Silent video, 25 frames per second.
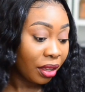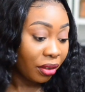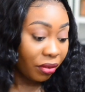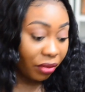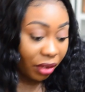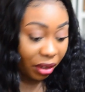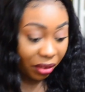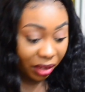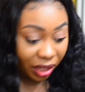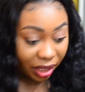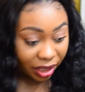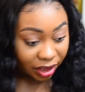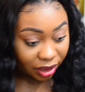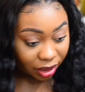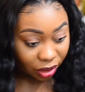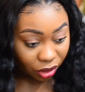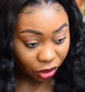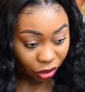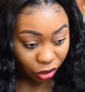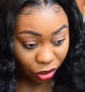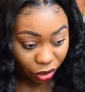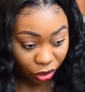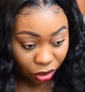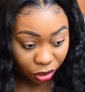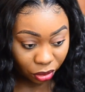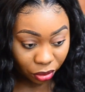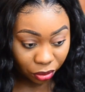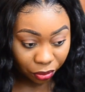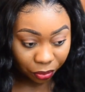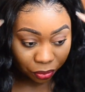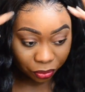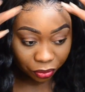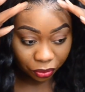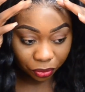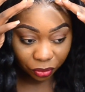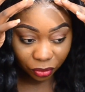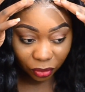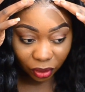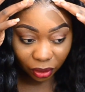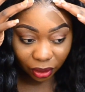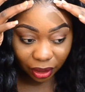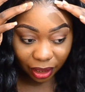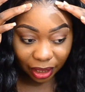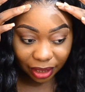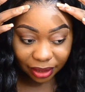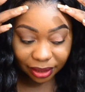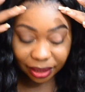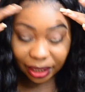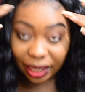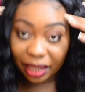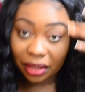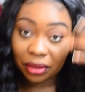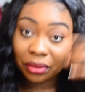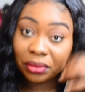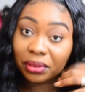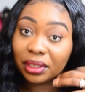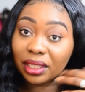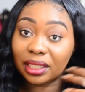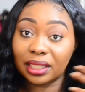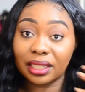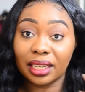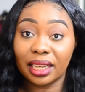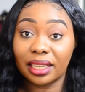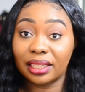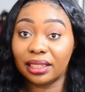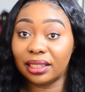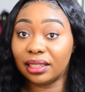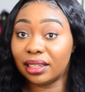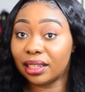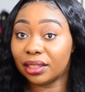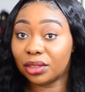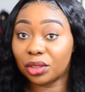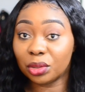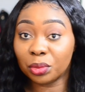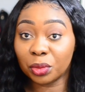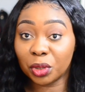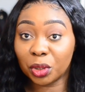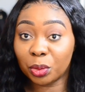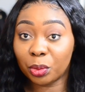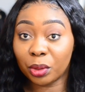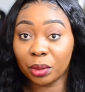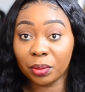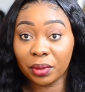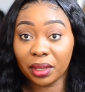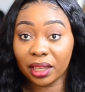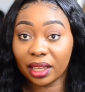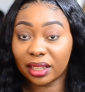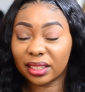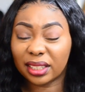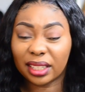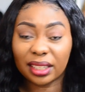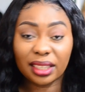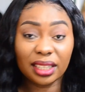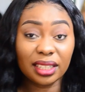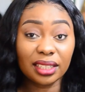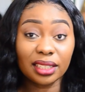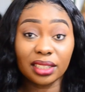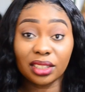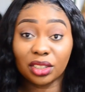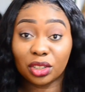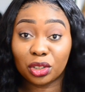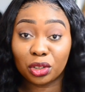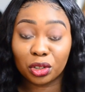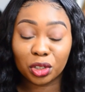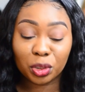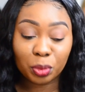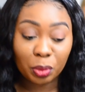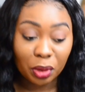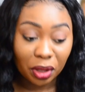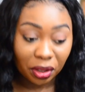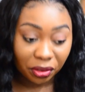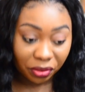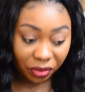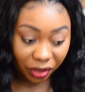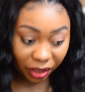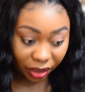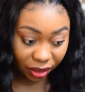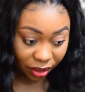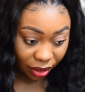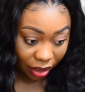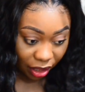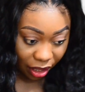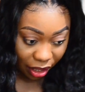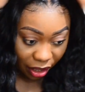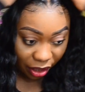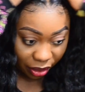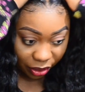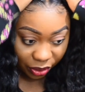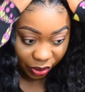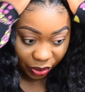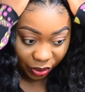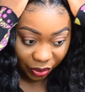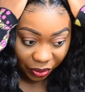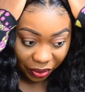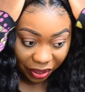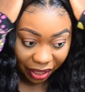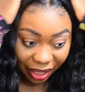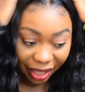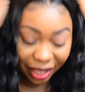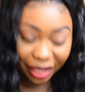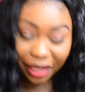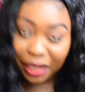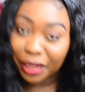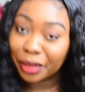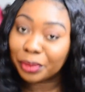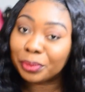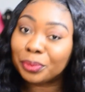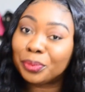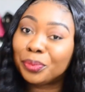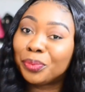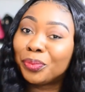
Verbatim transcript: Very easy to do. You guys, I don't think I needed too much baby hairs. I think this is just perfect. So yeah.